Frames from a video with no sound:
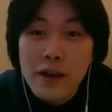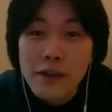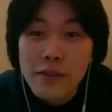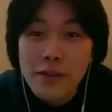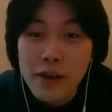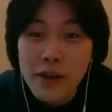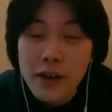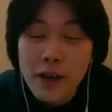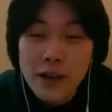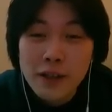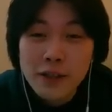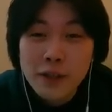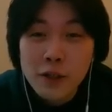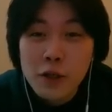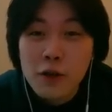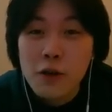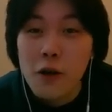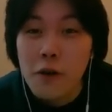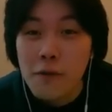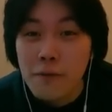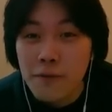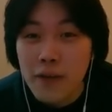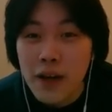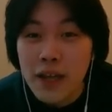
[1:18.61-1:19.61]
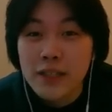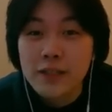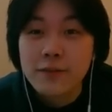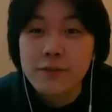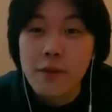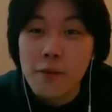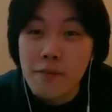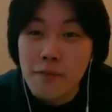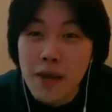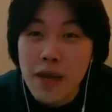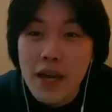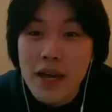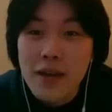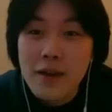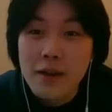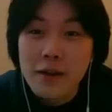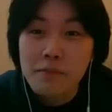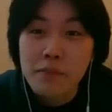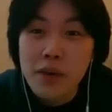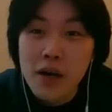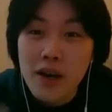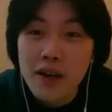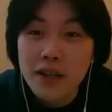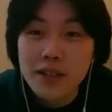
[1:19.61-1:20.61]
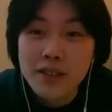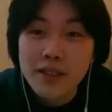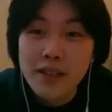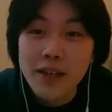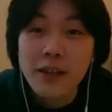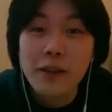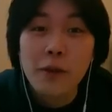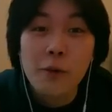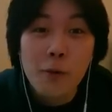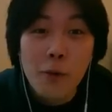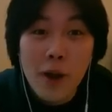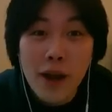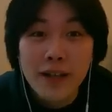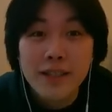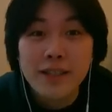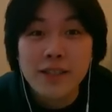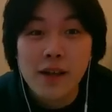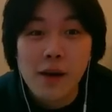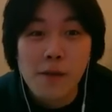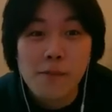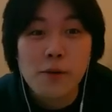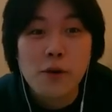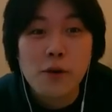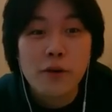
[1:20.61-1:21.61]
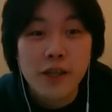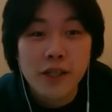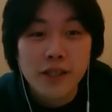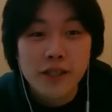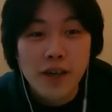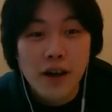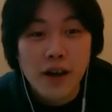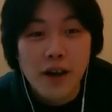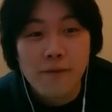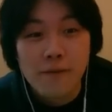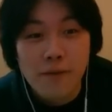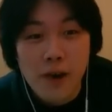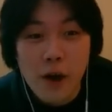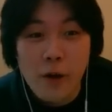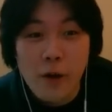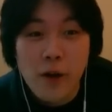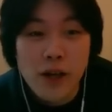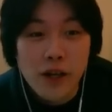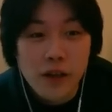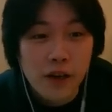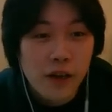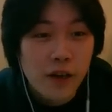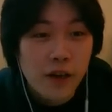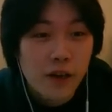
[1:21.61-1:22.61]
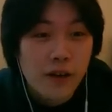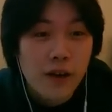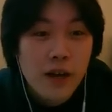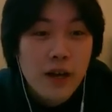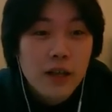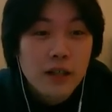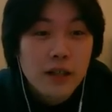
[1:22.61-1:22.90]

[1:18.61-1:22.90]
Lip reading: The SUGOFEST, for me, personally, the rated-up units are very good.